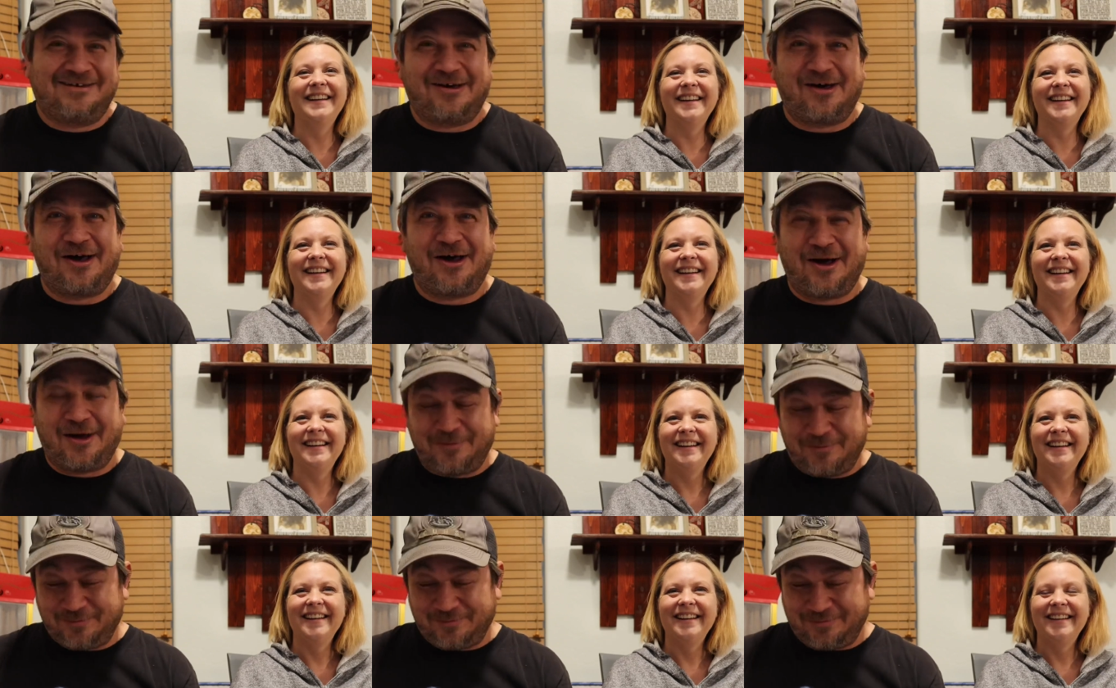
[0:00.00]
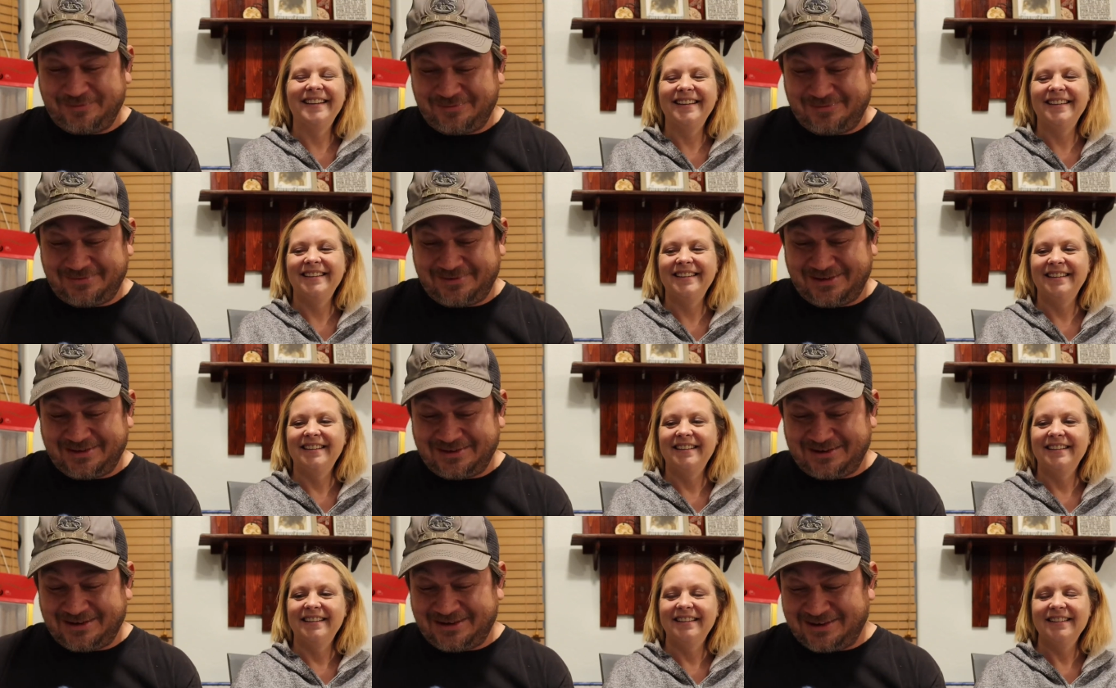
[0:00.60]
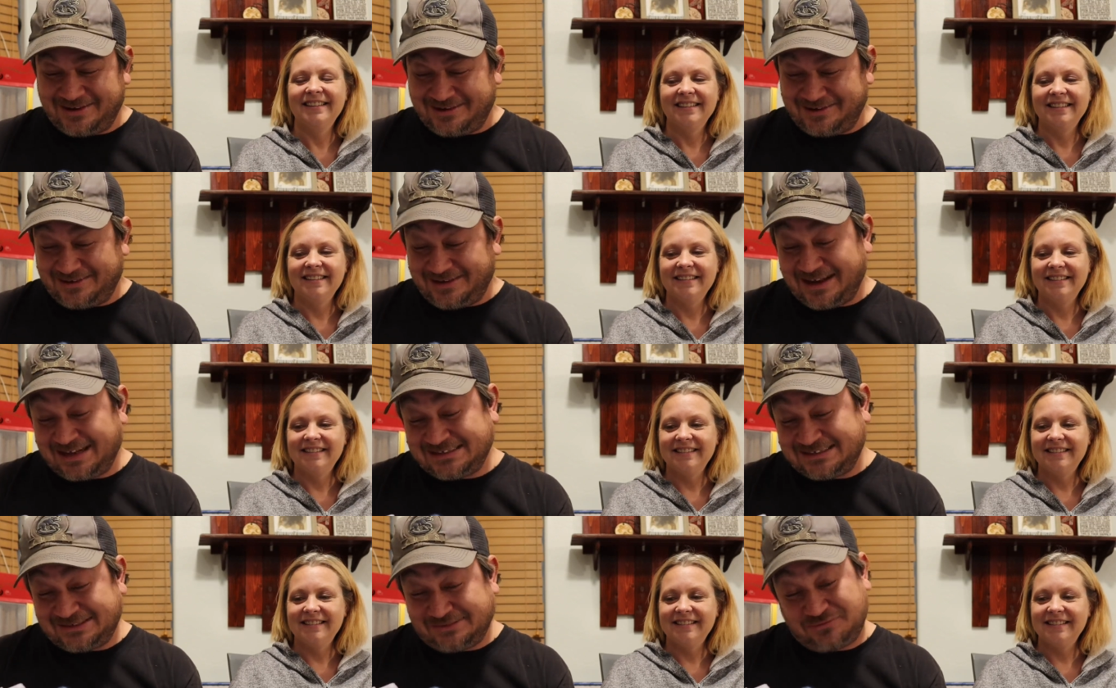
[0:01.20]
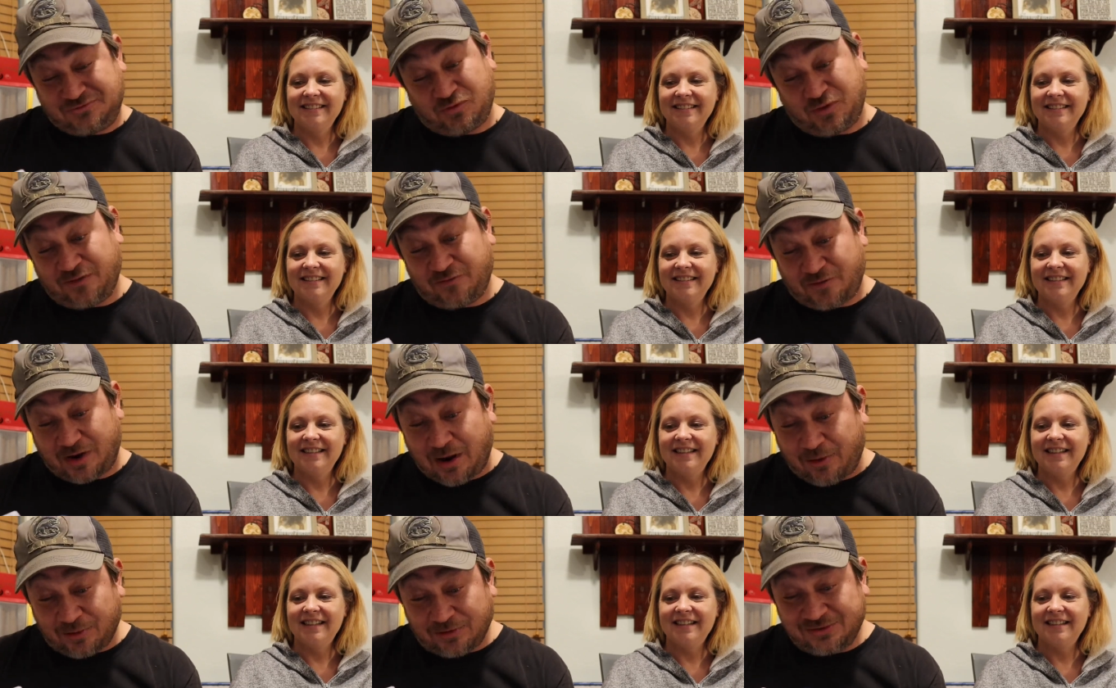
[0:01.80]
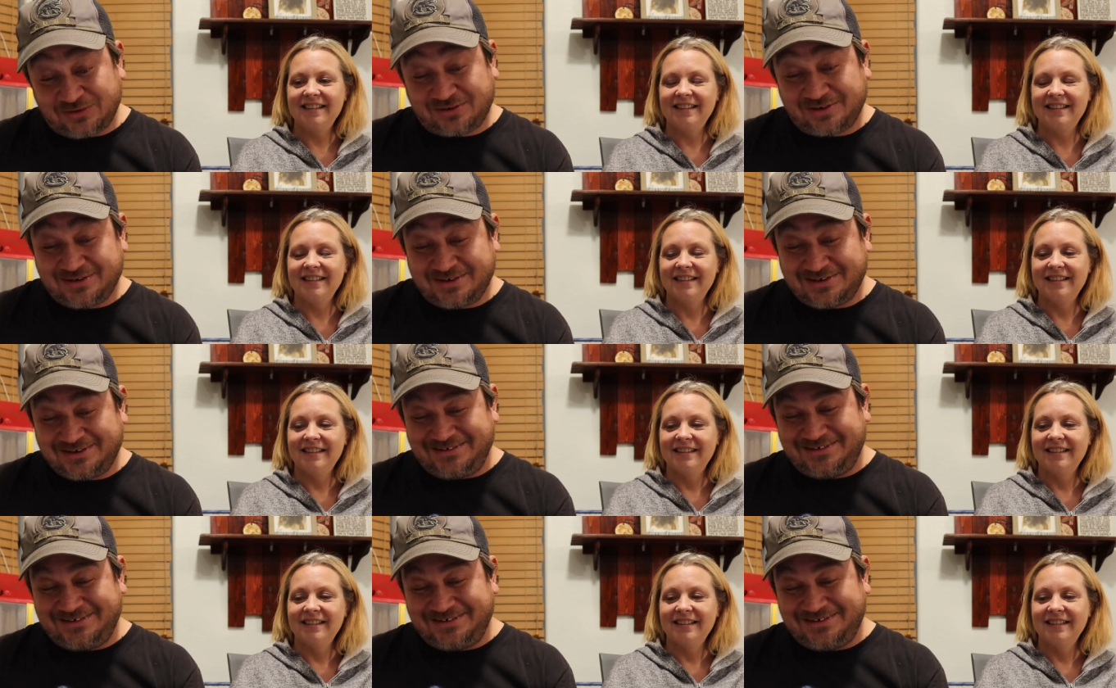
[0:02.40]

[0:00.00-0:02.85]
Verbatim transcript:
Speaker 1: um, in the, in the next 24 hours.